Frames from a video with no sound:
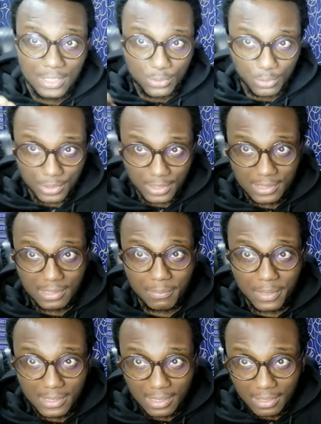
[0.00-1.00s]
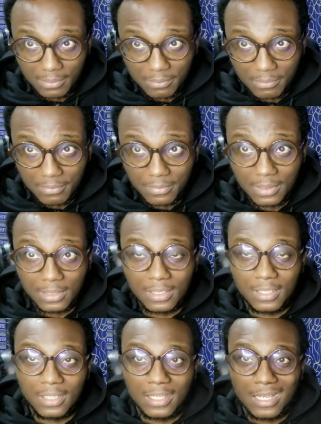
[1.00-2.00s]
are suggesting per time.
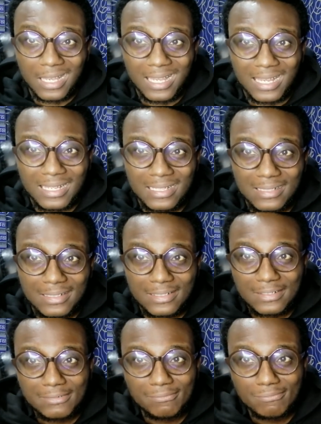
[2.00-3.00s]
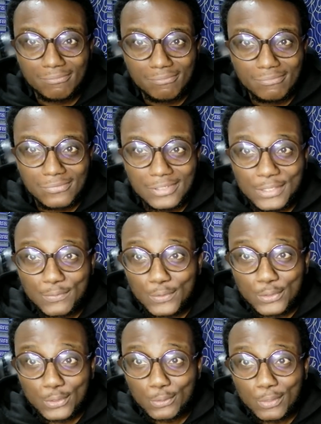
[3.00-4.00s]
And these
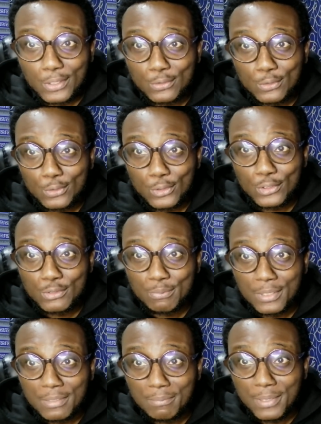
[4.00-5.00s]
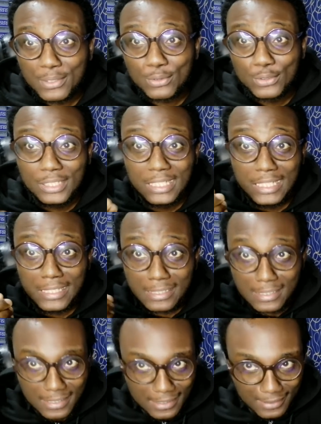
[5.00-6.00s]
feature requests could just be based on the
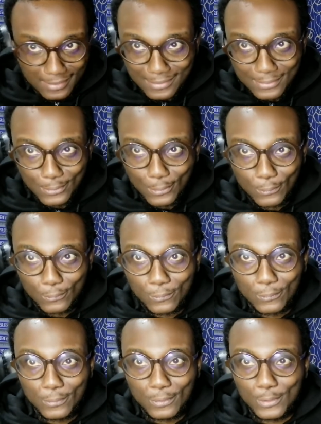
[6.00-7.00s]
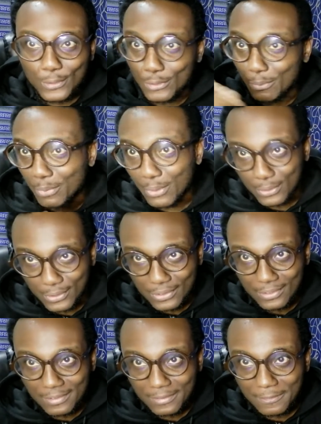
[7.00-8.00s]
instincts of your
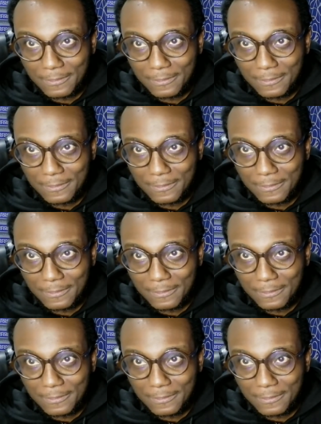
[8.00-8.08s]
boss.